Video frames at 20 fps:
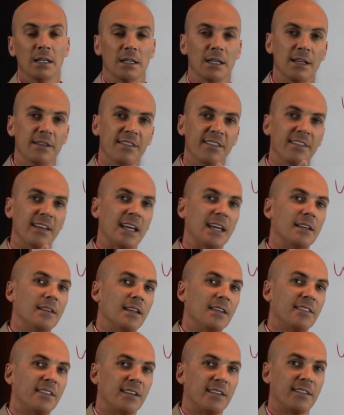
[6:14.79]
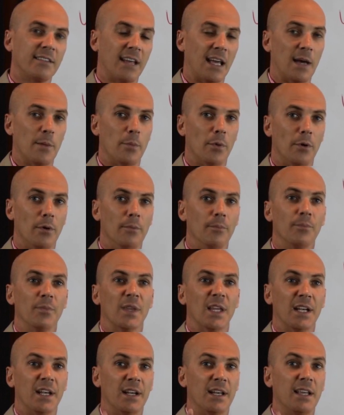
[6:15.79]
Let's say in this example
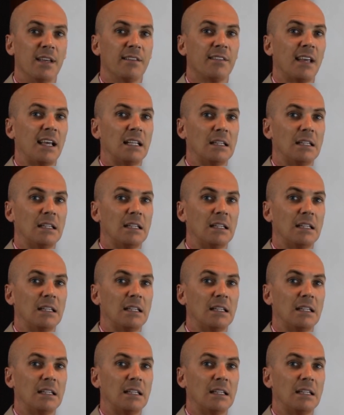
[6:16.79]
that it is